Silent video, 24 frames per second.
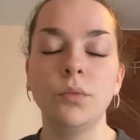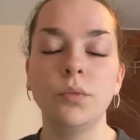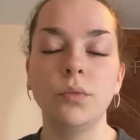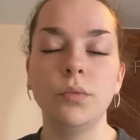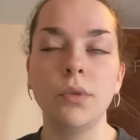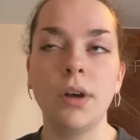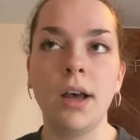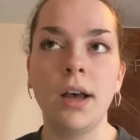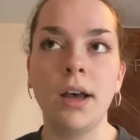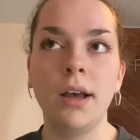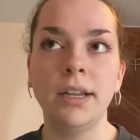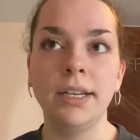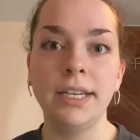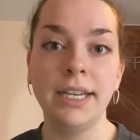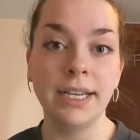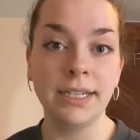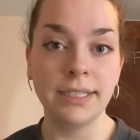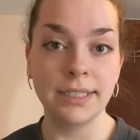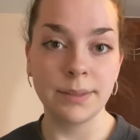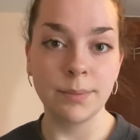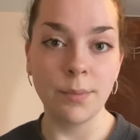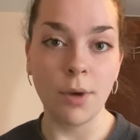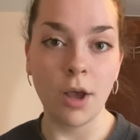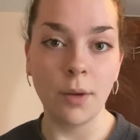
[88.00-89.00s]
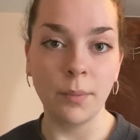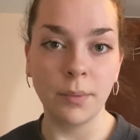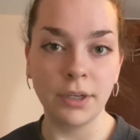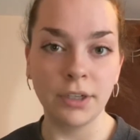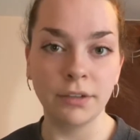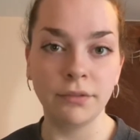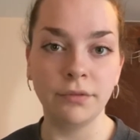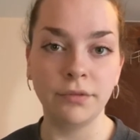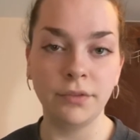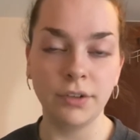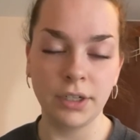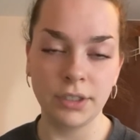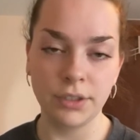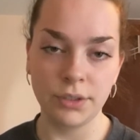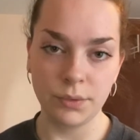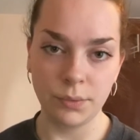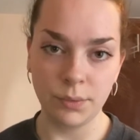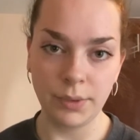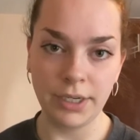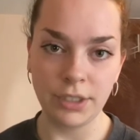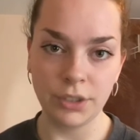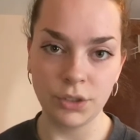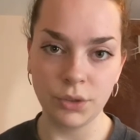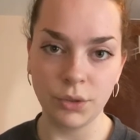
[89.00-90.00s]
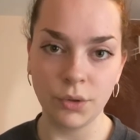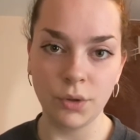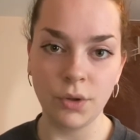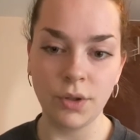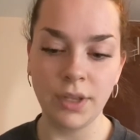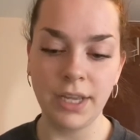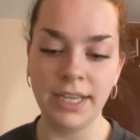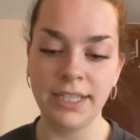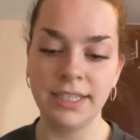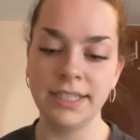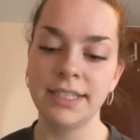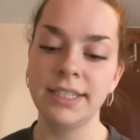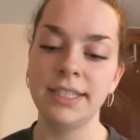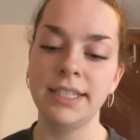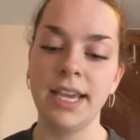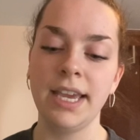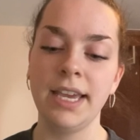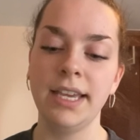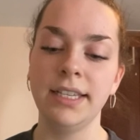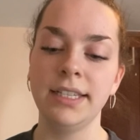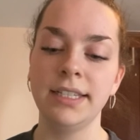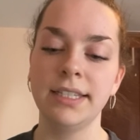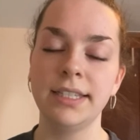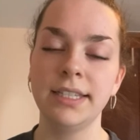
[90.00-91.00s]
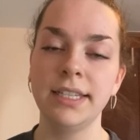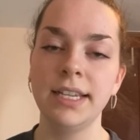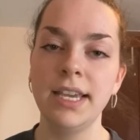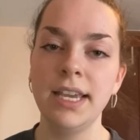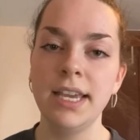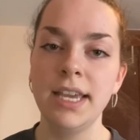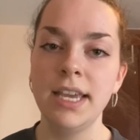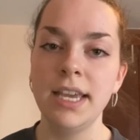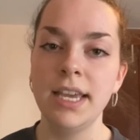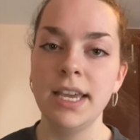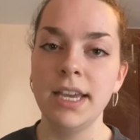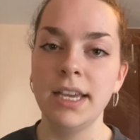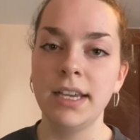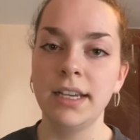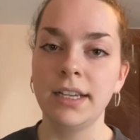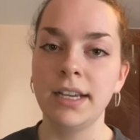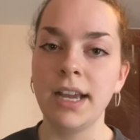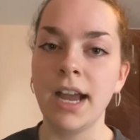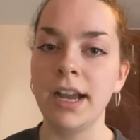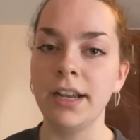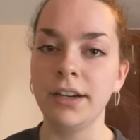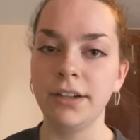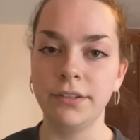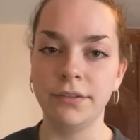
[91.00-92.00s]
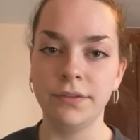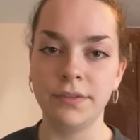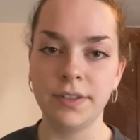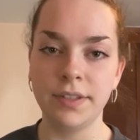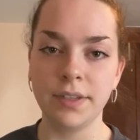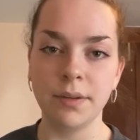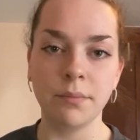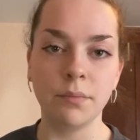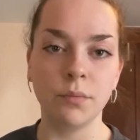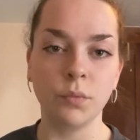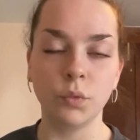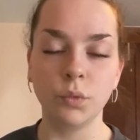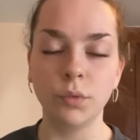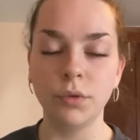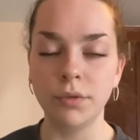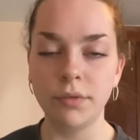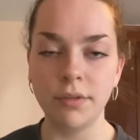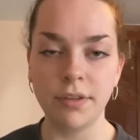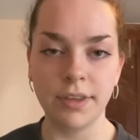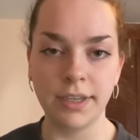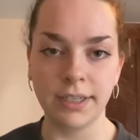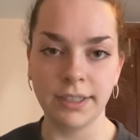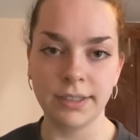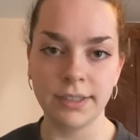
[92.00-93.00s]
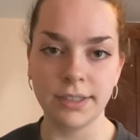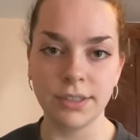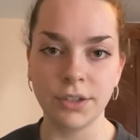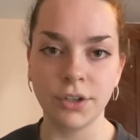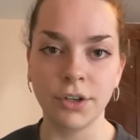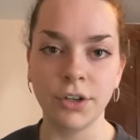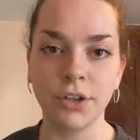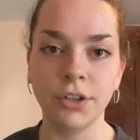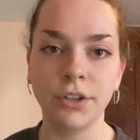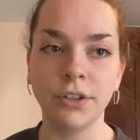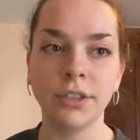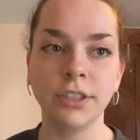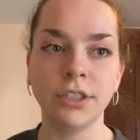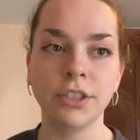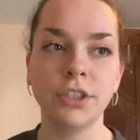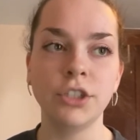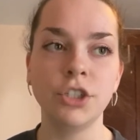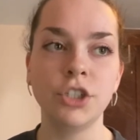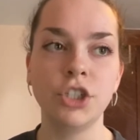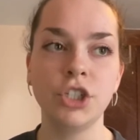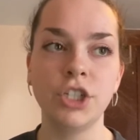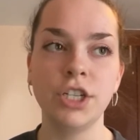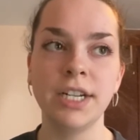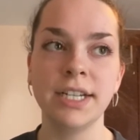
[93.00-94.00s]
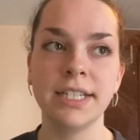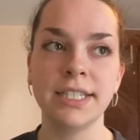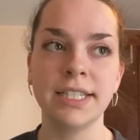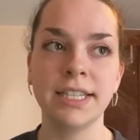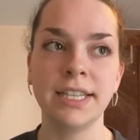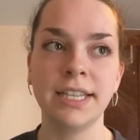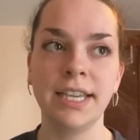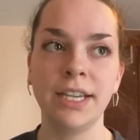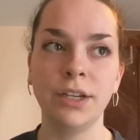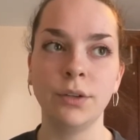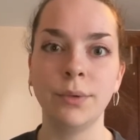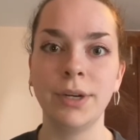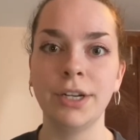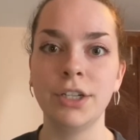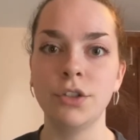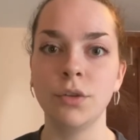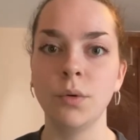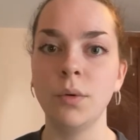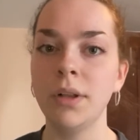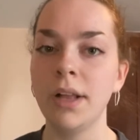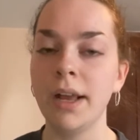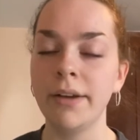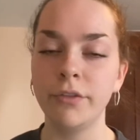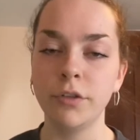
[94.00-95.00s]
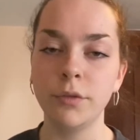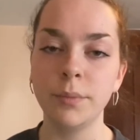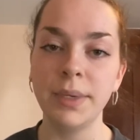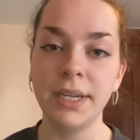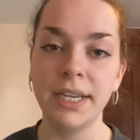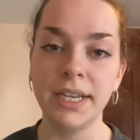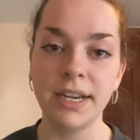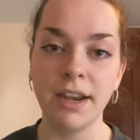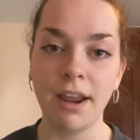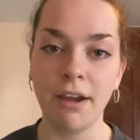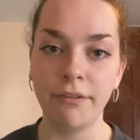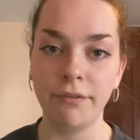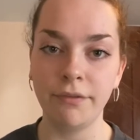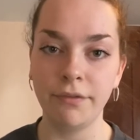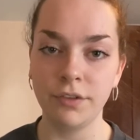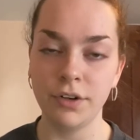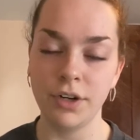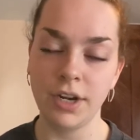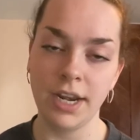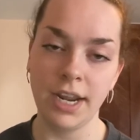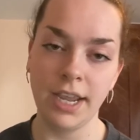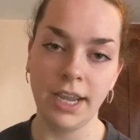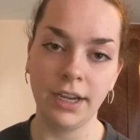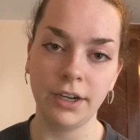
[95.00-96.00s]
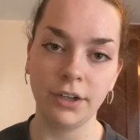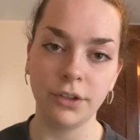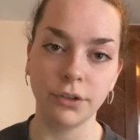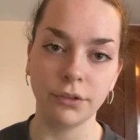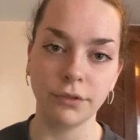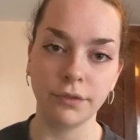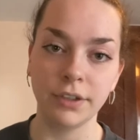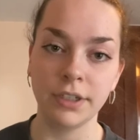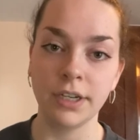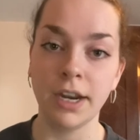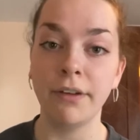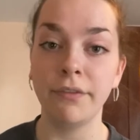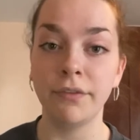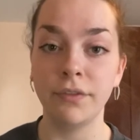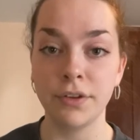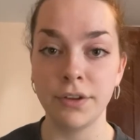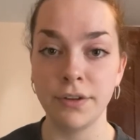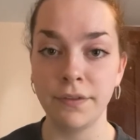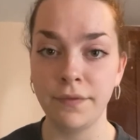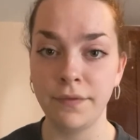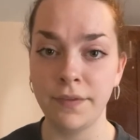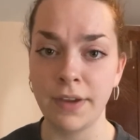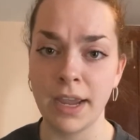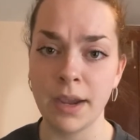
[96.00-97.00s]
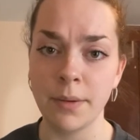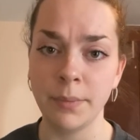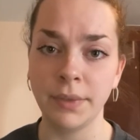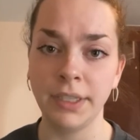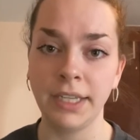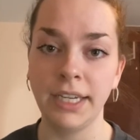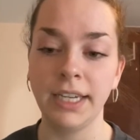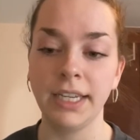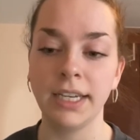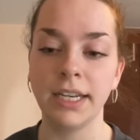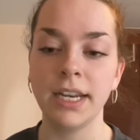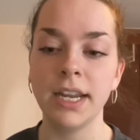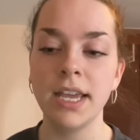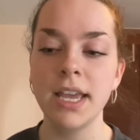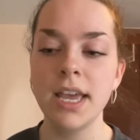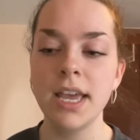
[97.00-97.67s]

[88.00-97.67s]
Nick's mom confronts Rachel and says kind of some rude things to her, and she doesn't think Rachel will ever be enough for Nick or enough for the family, and